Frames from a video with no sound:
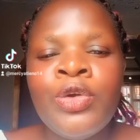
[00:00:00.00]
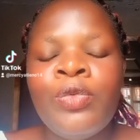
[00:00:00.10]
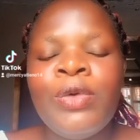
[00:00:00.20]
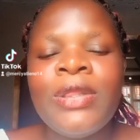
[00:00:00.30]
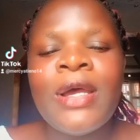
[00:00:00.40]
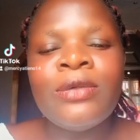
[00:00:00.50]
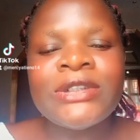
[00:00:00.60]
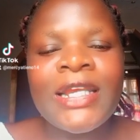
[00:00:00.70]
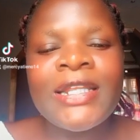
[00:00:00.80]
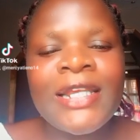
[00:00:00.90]

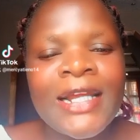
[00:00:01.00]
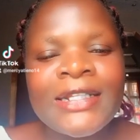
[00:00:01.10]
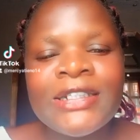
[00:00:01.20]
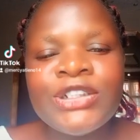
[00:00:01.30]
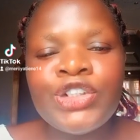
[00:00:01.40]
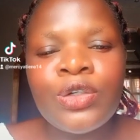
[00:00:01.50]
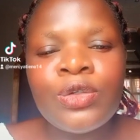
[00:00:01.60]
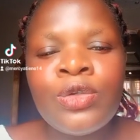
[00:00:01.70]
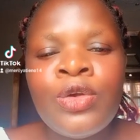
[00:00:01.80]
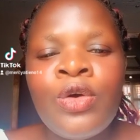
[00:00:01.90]
without any
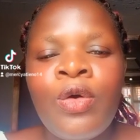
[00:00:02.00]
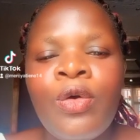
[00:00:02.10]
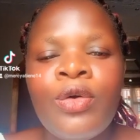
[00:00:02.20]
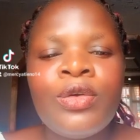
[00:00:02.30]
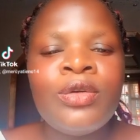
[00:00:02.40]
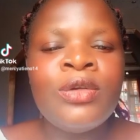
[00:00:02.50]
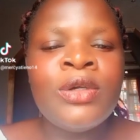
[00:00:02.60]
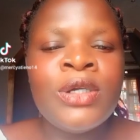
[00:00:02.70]
addition or